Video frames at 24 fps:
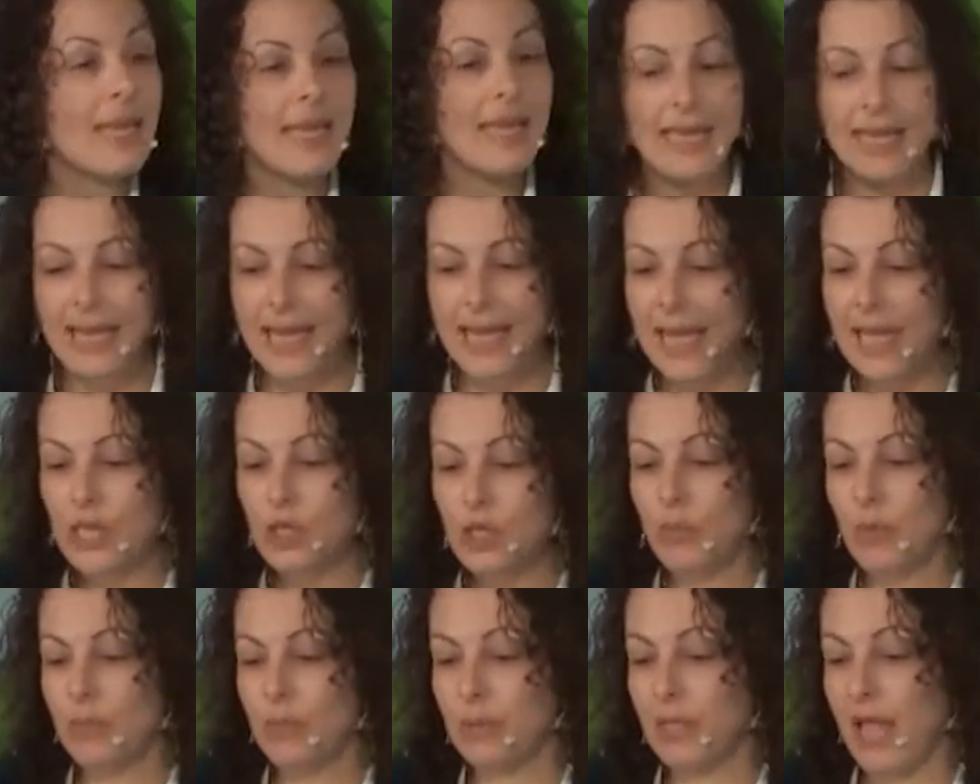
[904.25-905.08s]

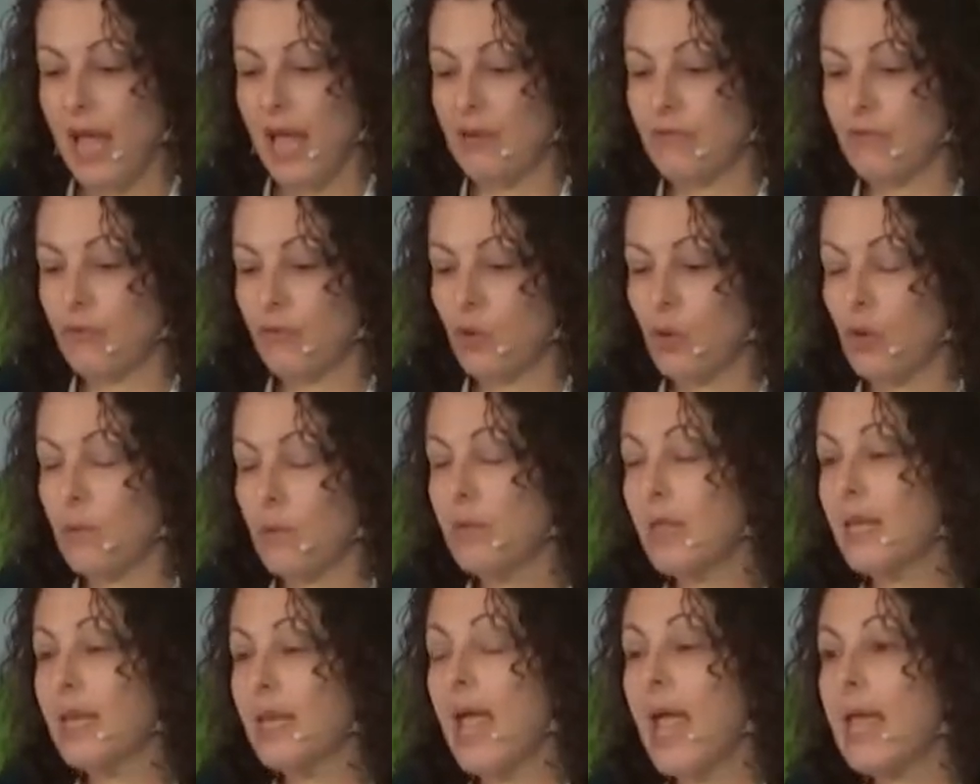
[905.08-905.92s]
engagement
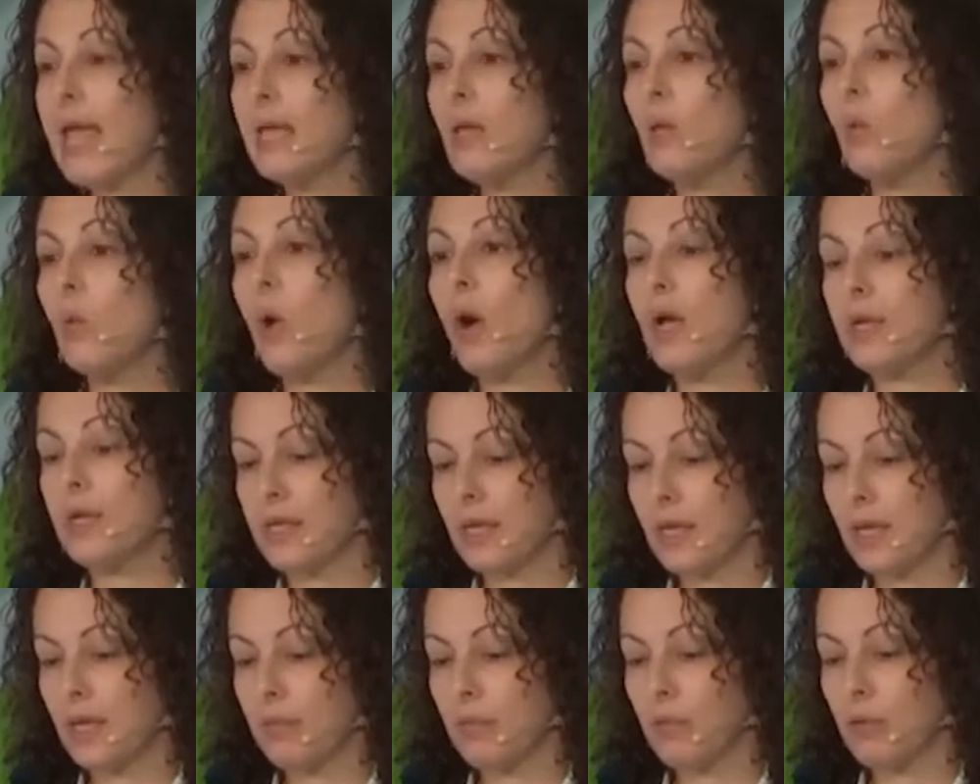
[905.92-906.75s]
platform that
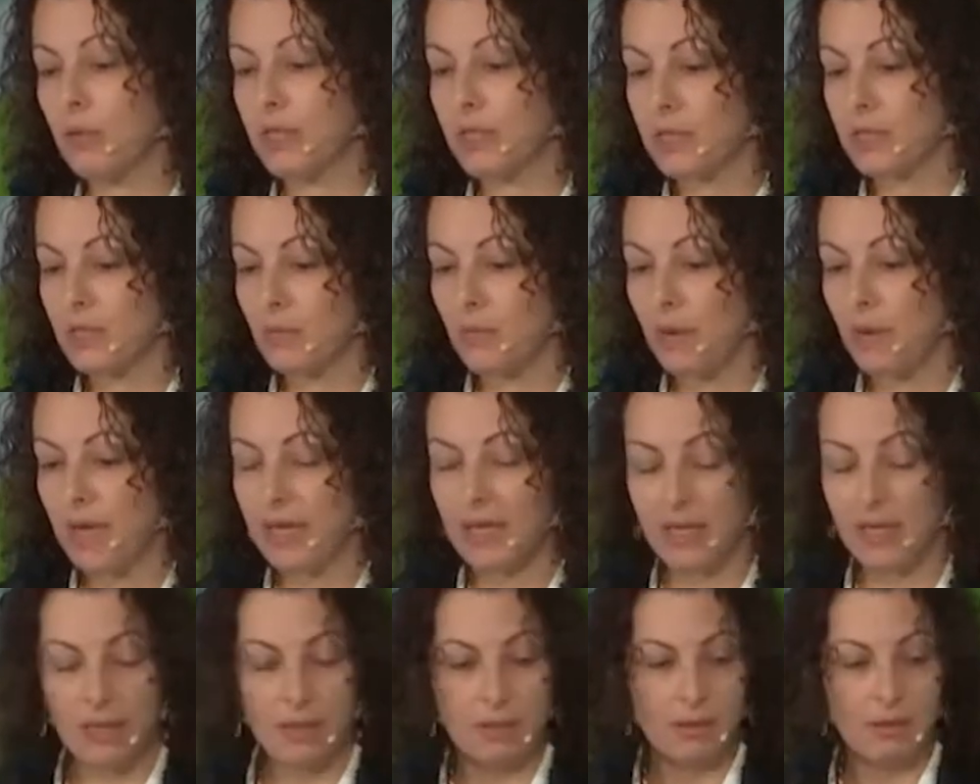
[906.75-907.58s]
anyone can
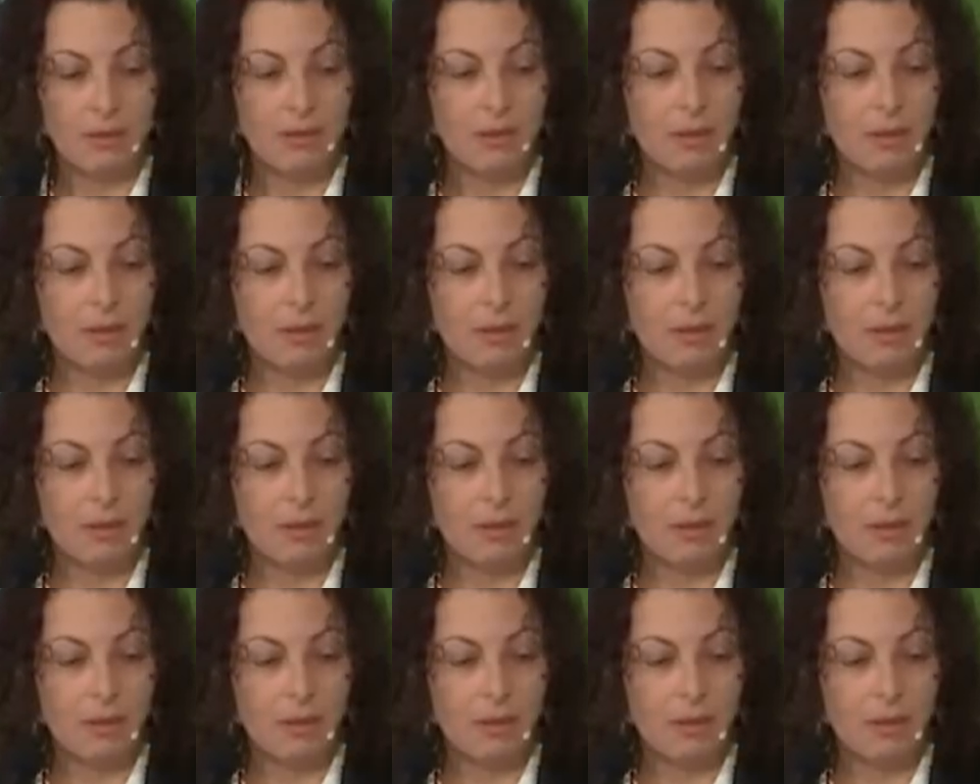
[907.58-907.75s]
participate in.